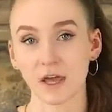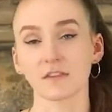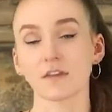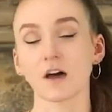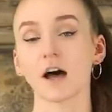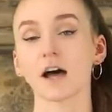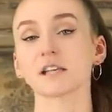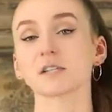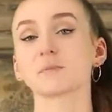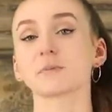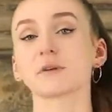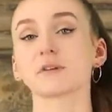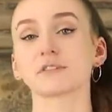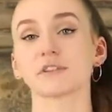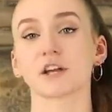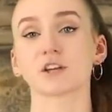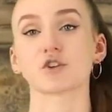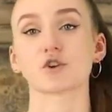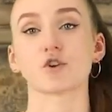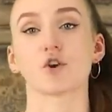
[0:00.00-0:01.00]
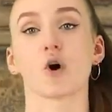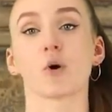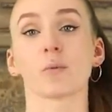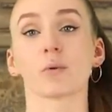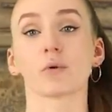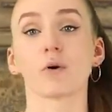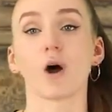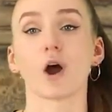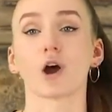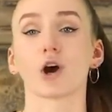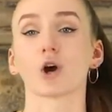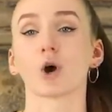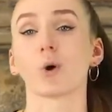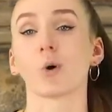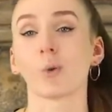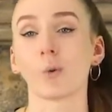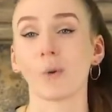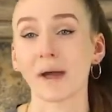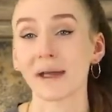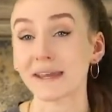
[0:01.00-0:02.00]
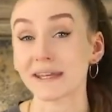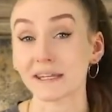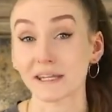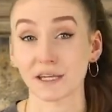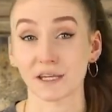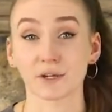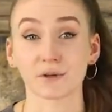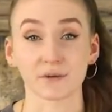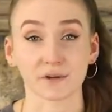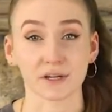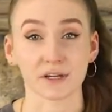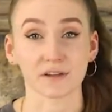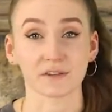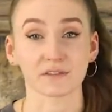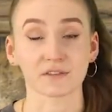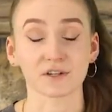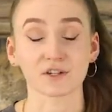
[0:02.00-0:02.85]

The hospitals at Chernobyl are quite eerie.